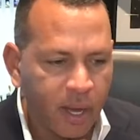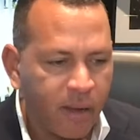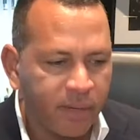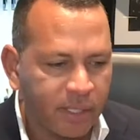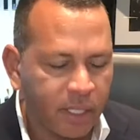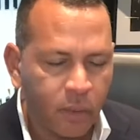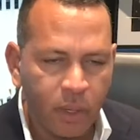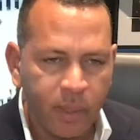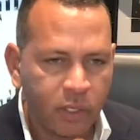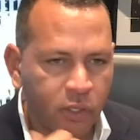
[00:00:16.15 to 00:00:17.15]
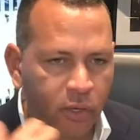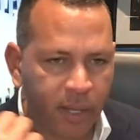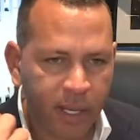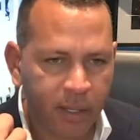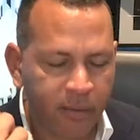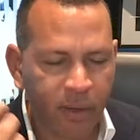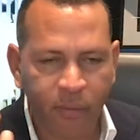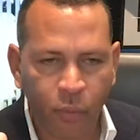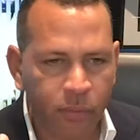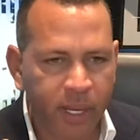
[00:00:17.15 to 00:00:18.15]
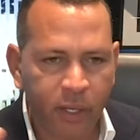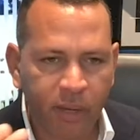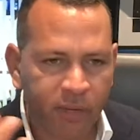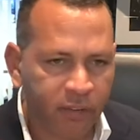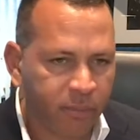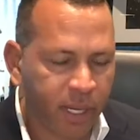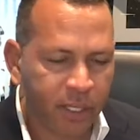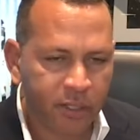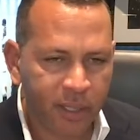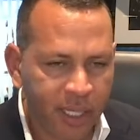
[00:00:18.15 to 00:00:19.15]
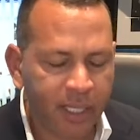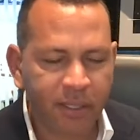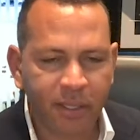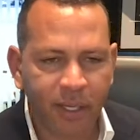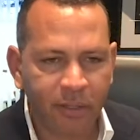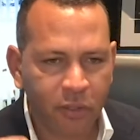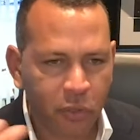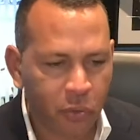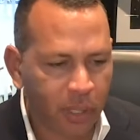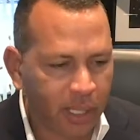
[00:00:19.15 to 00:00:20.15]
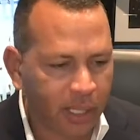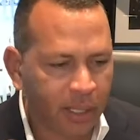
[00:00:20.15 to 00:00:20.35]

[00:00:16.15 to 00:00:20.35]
Obviously, you want to make sure that if you have a roommate, you have enough money to eat and to,